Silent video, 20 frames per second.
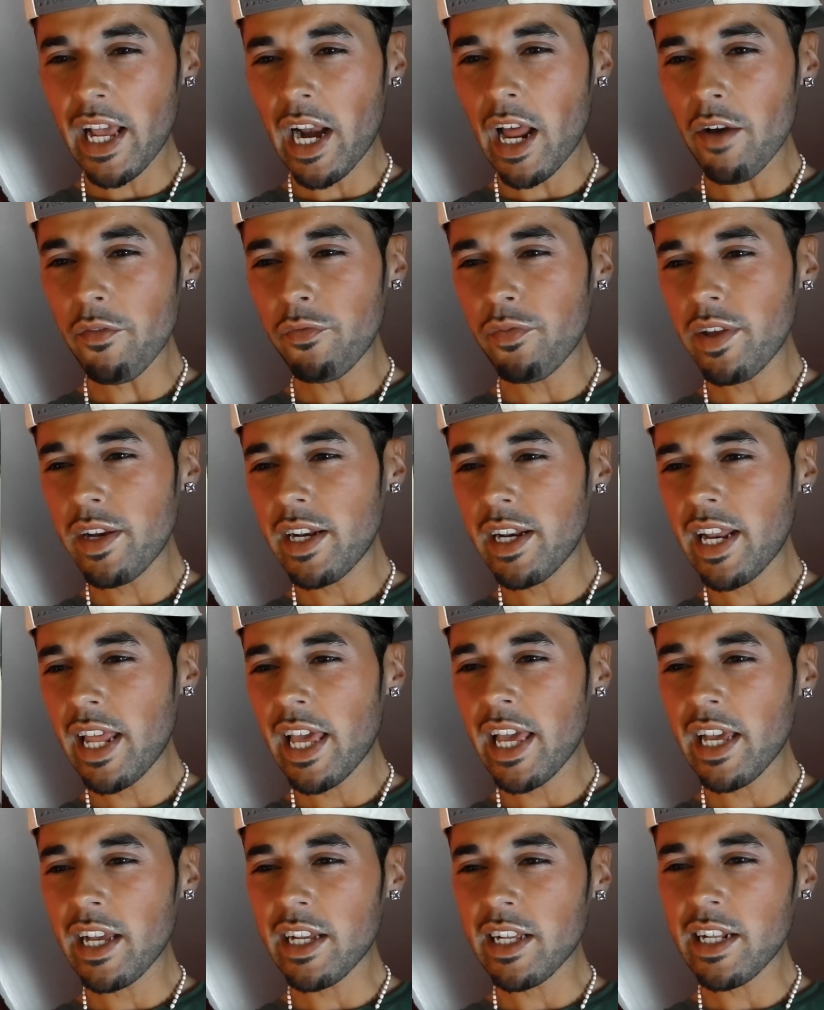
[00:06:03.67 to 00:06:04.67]
I think
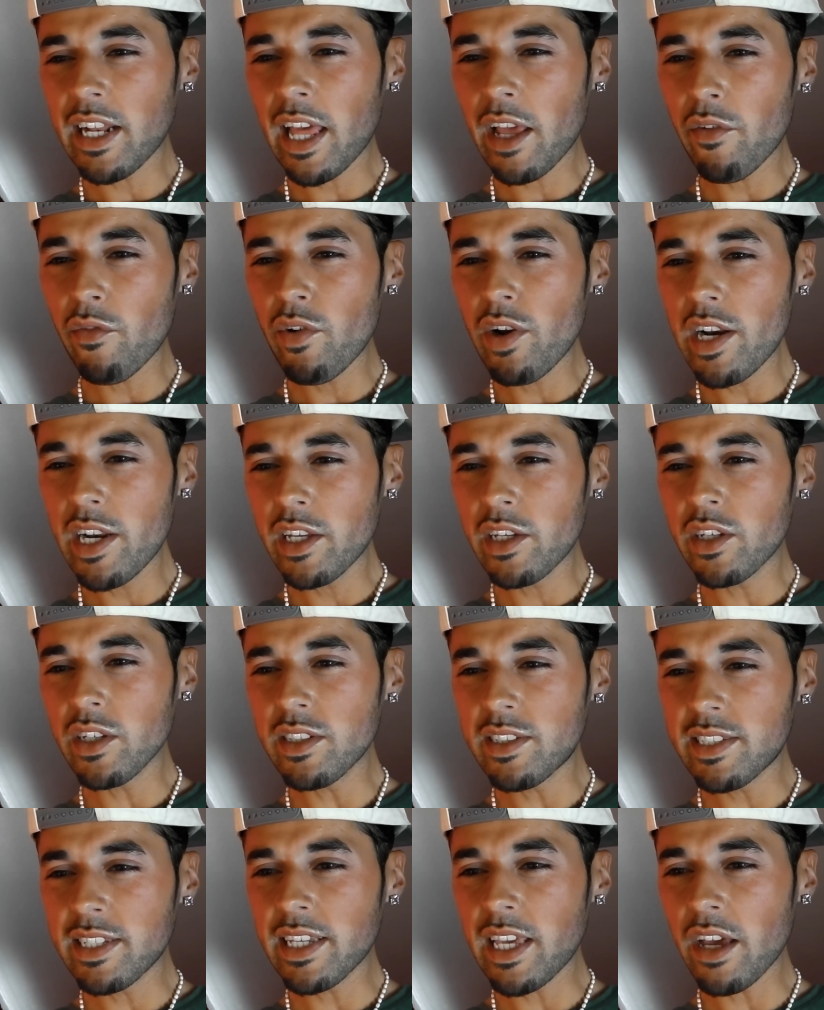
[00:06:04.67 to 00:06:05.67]
they're really
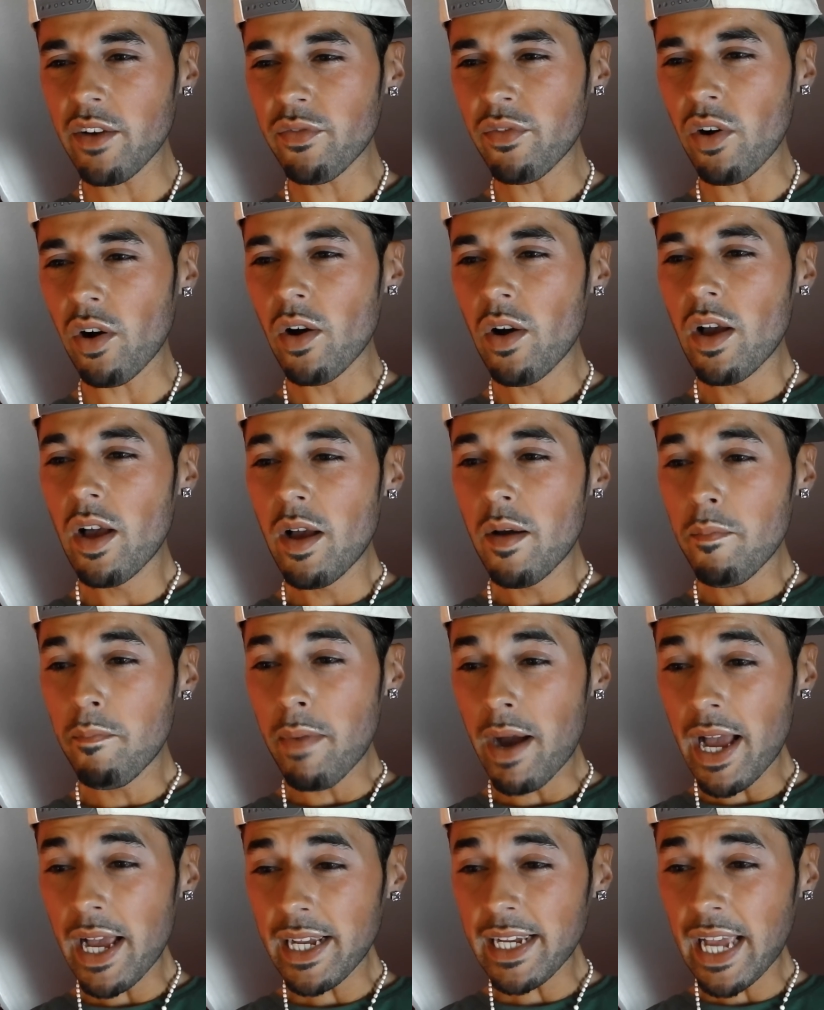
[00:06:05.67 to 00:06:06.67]
good together.
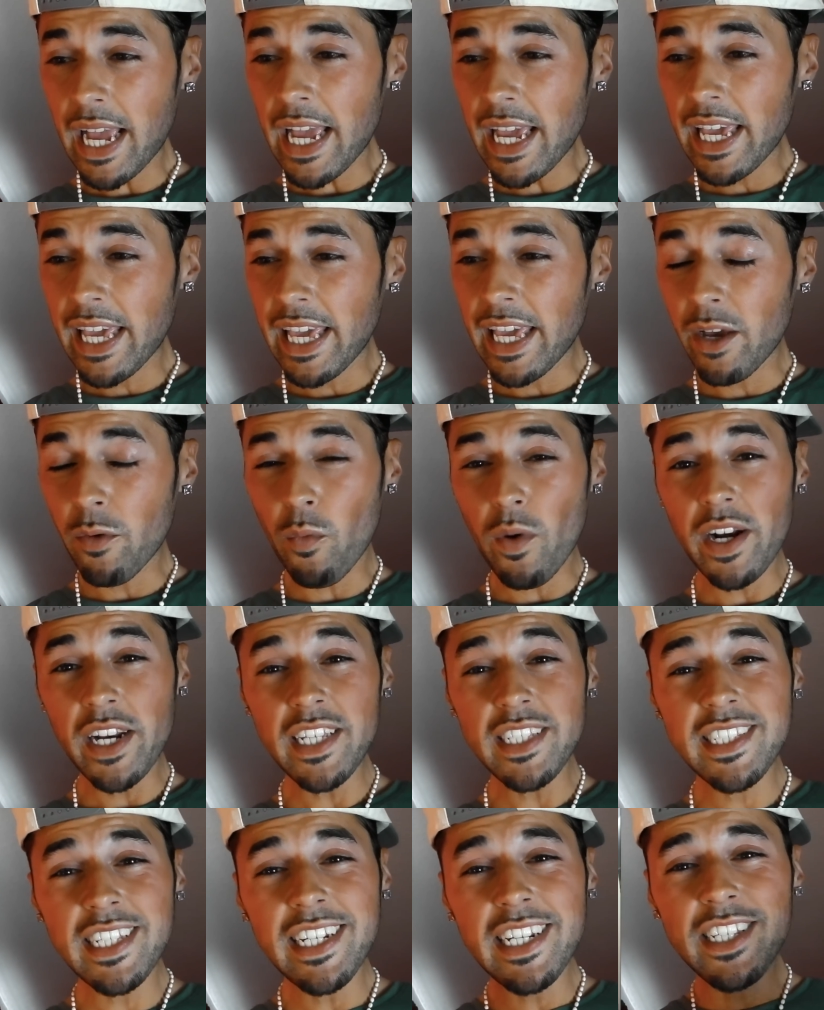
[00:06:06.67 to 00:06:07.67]
My guy here, when
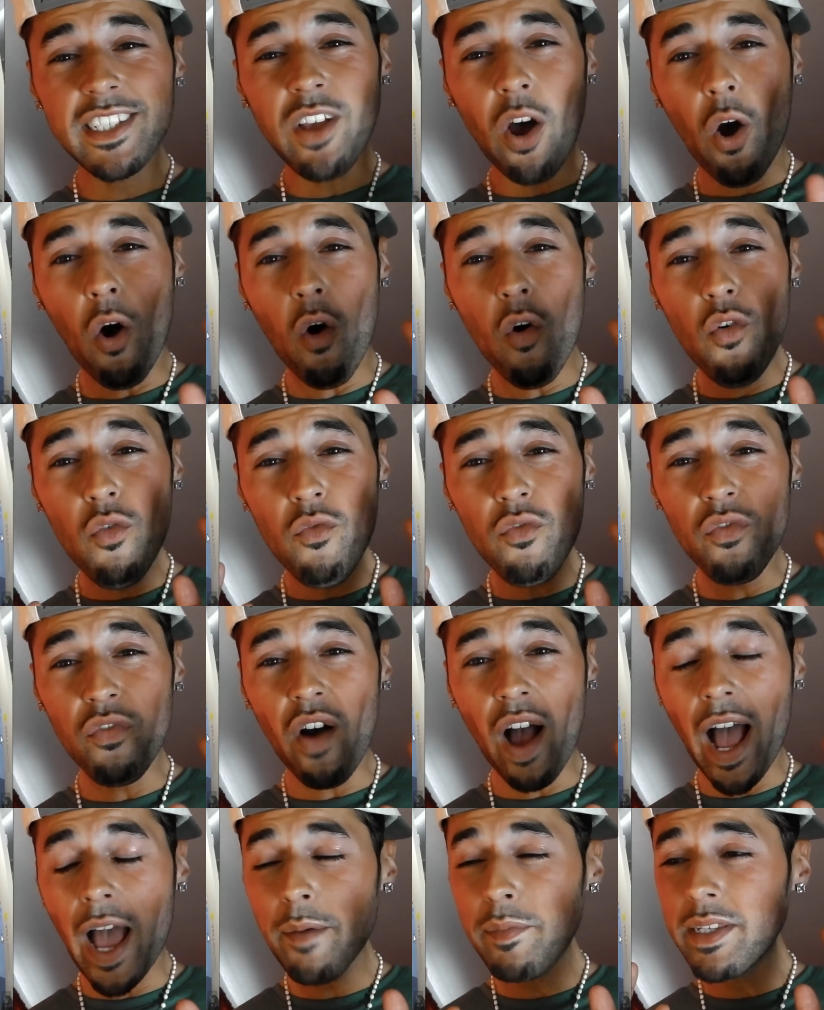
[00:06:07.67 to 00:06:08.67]
he's in his own
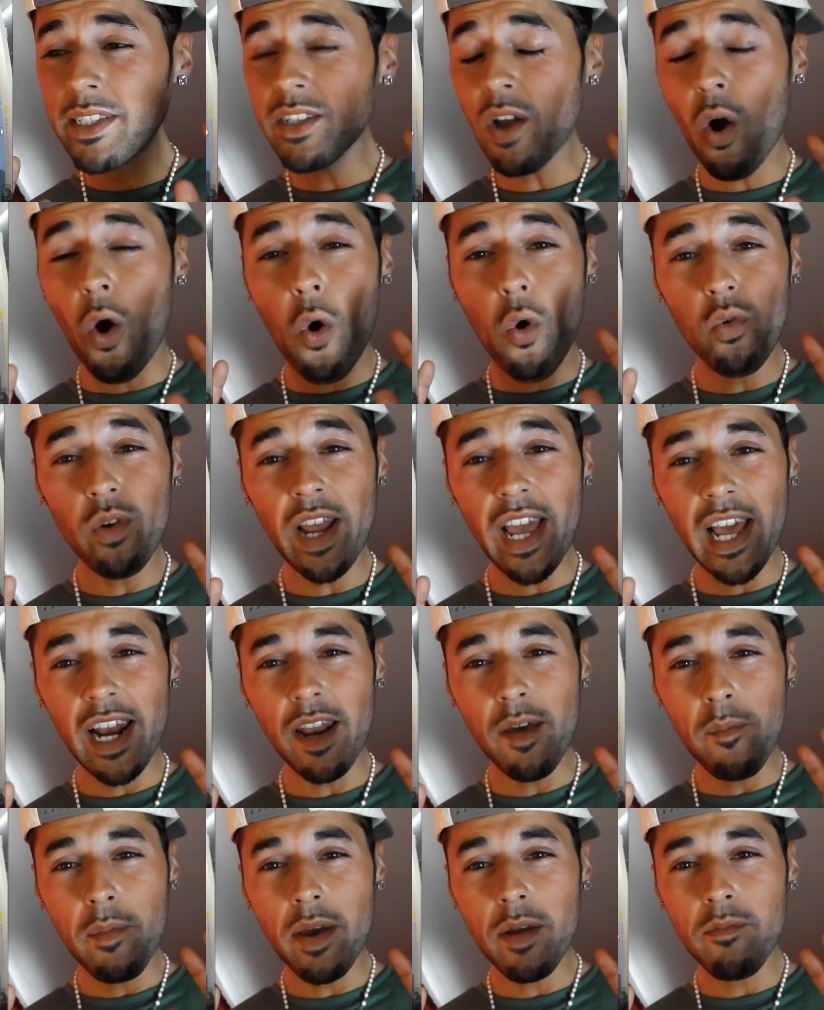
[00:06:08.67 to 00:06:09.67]
vibe, his own
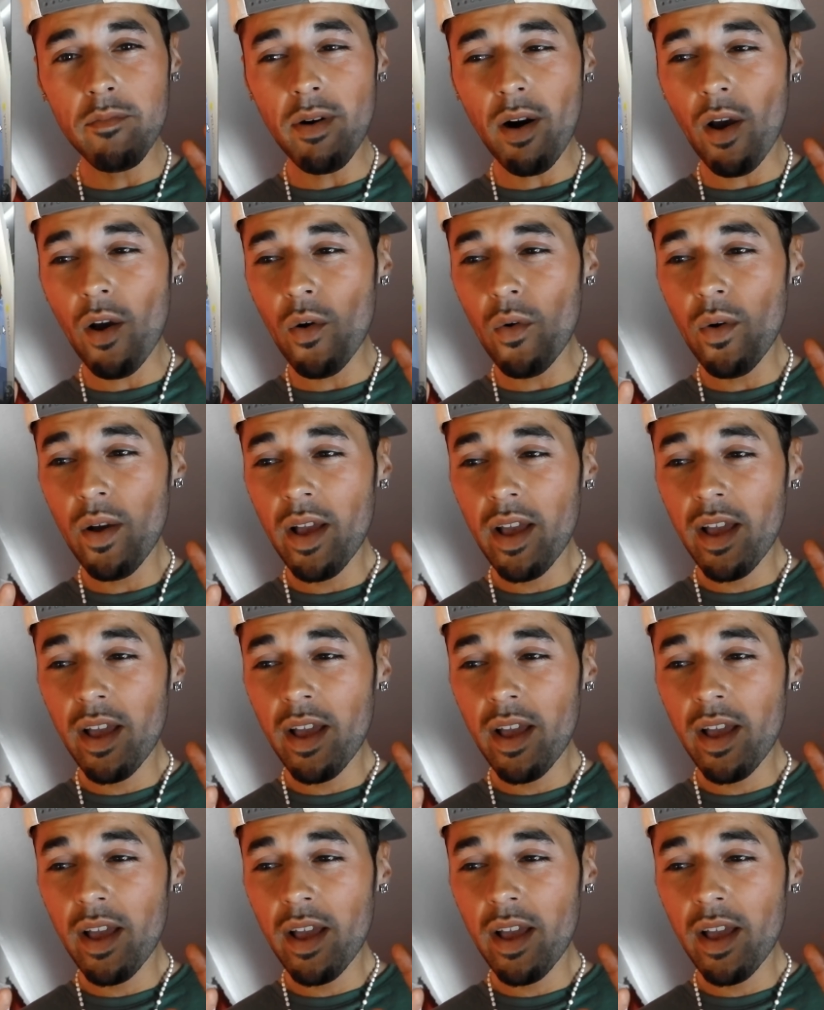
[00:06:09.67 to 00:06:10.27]
element, bro.